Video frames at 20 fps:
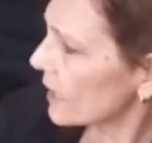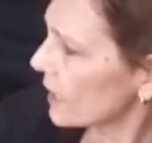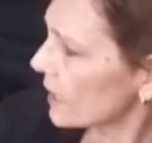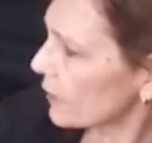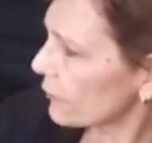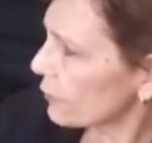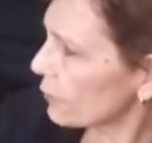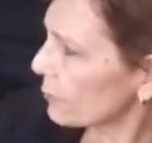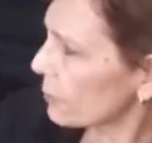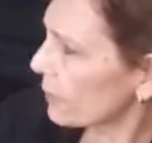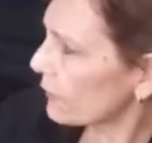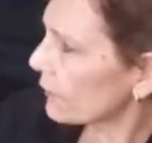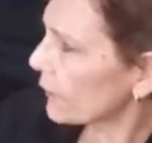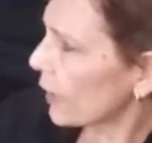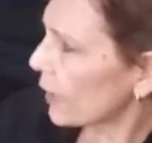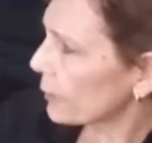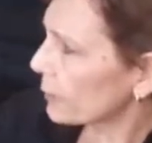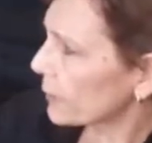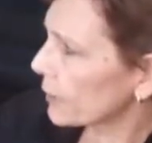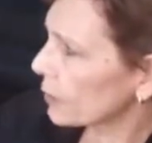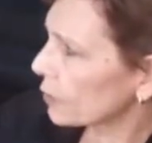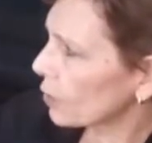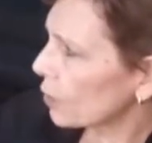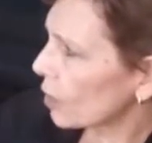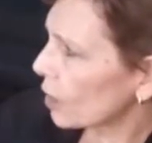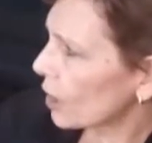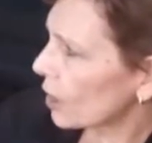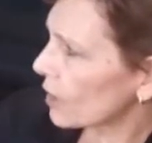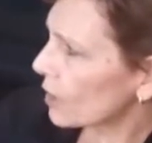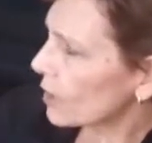if you've been following
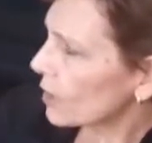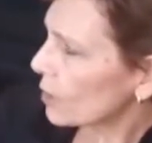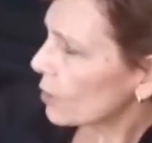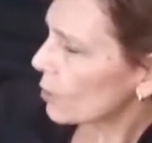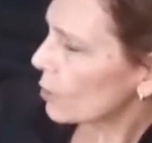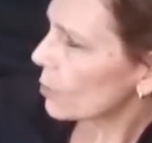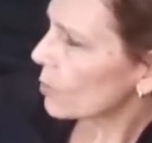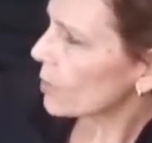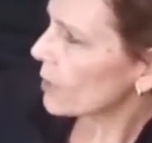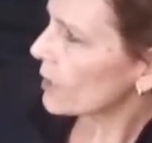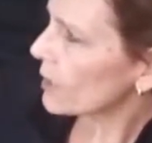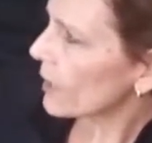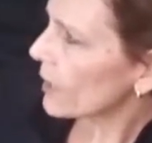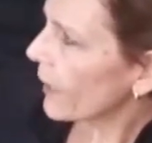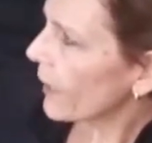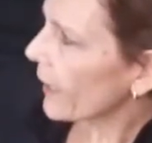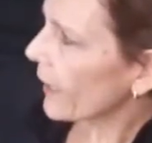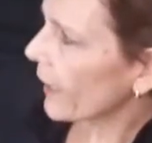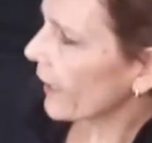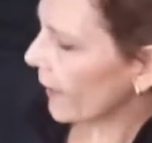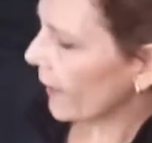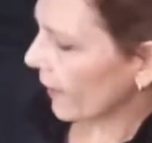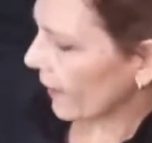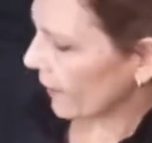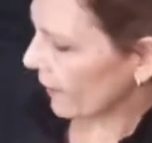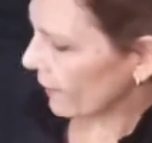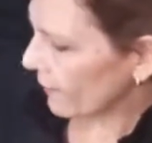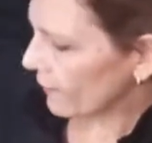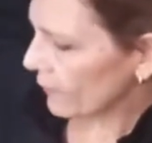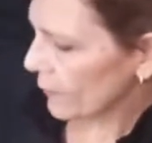along, we
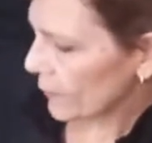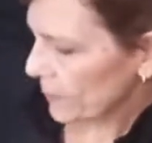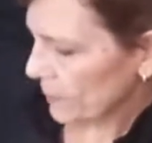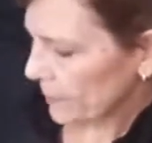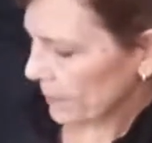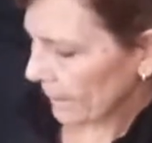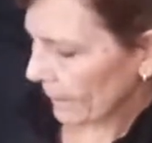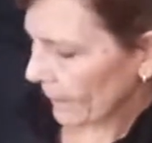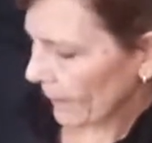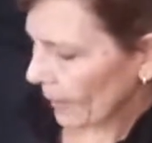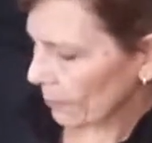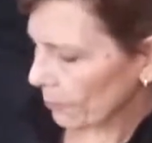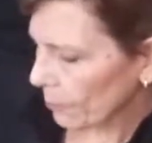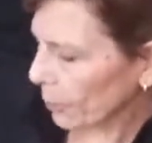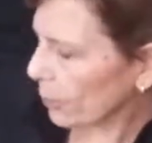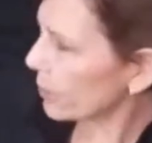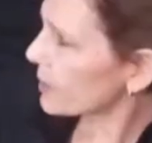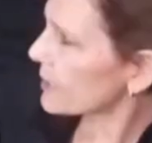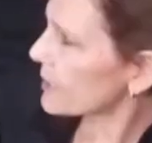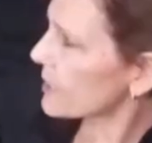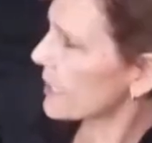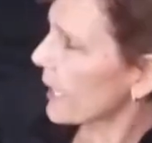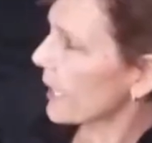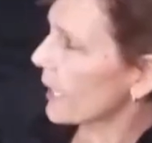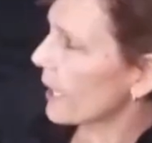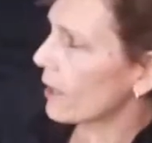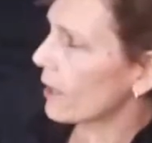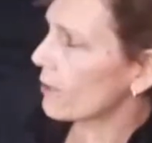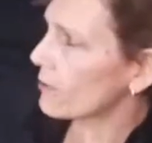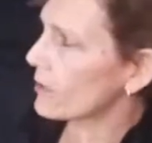have put
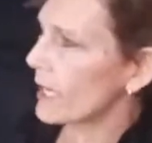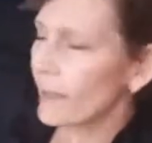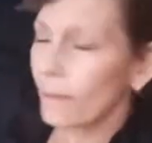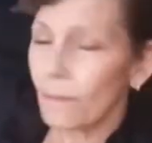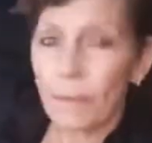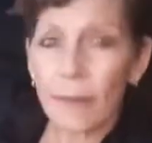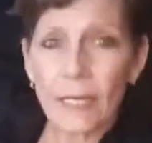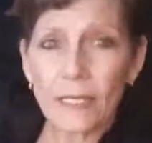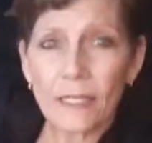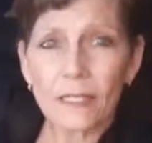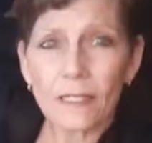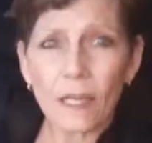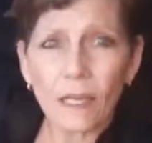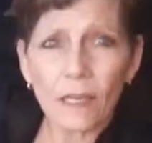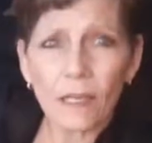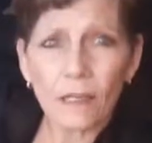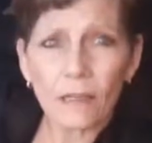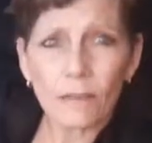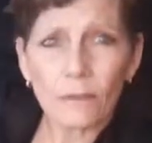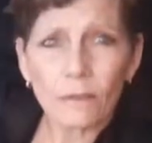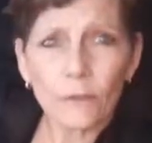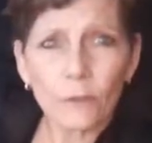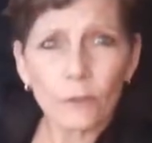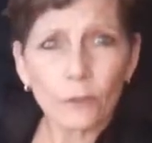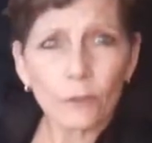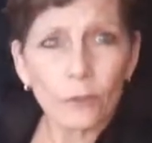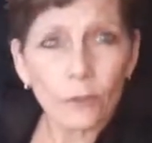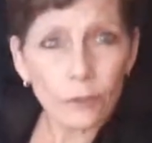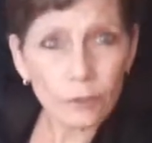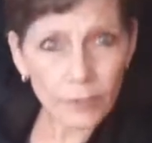down a base of
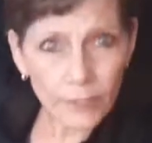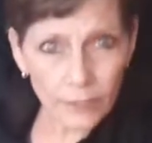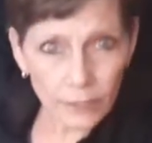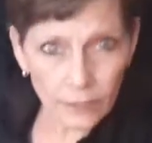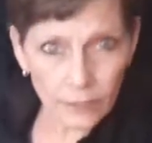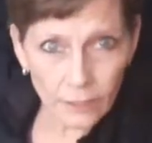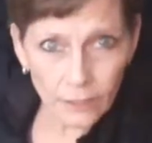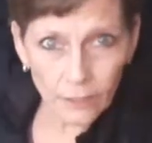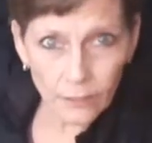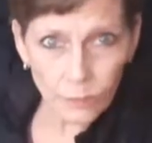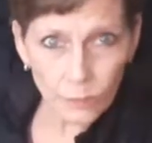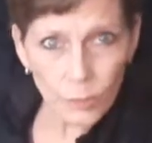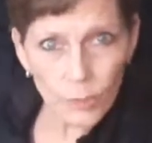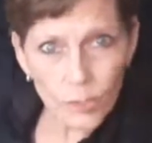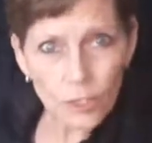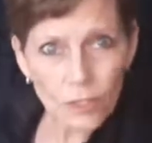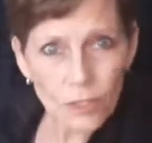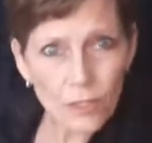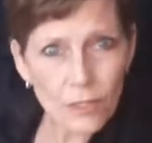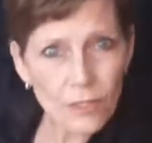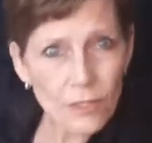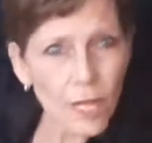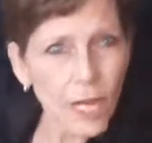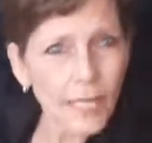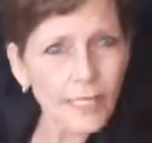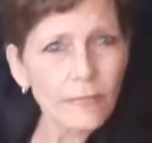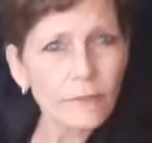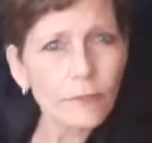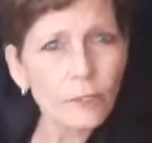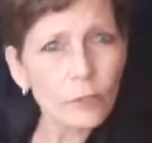crinoline, which is
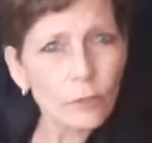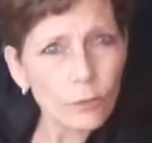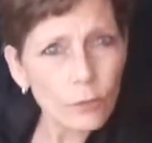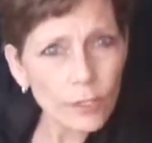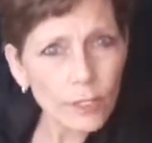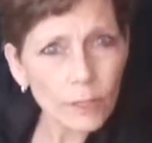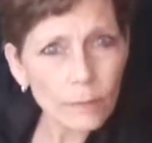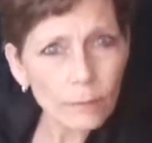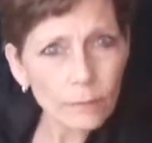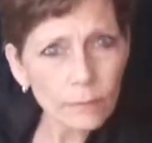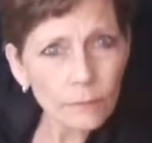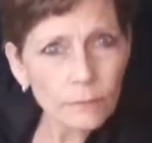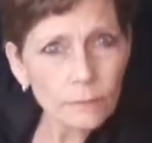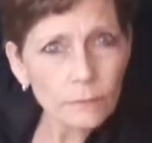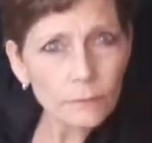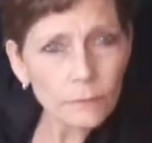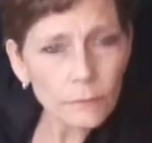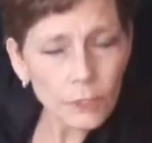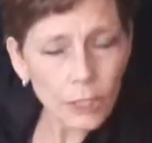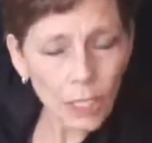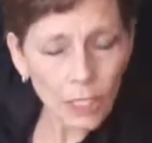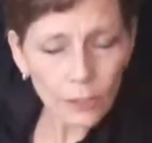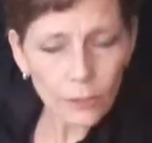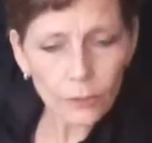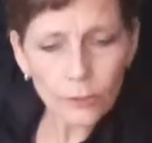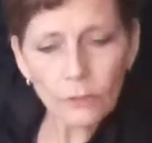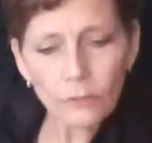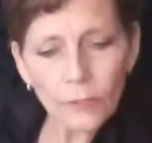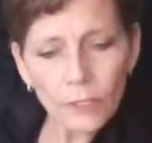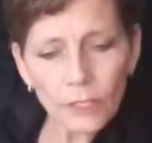kind of a cream
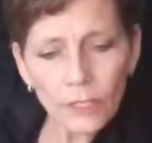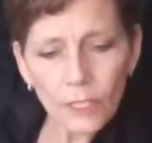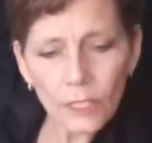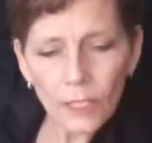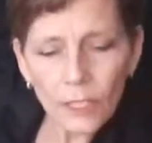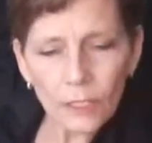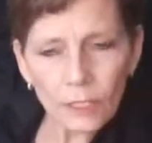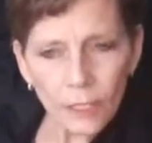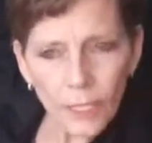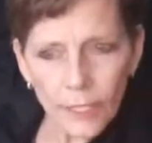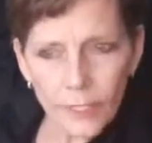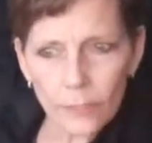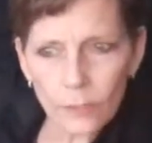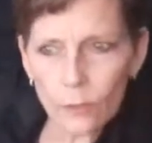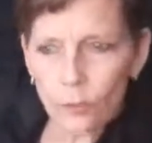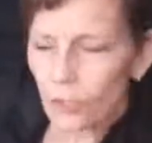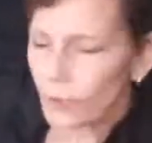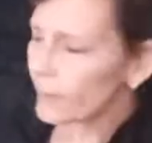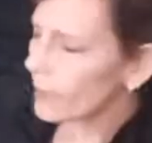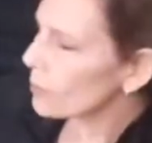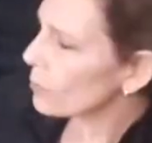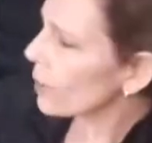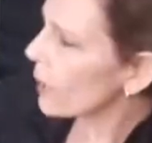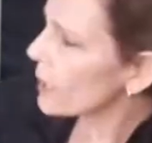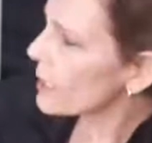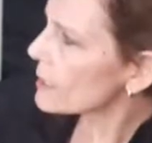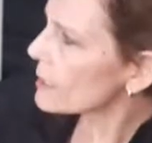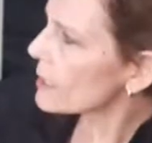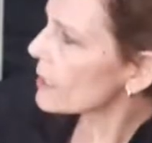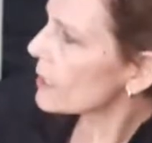color, a light creamy
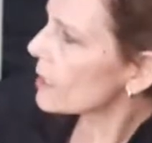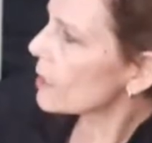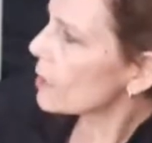white.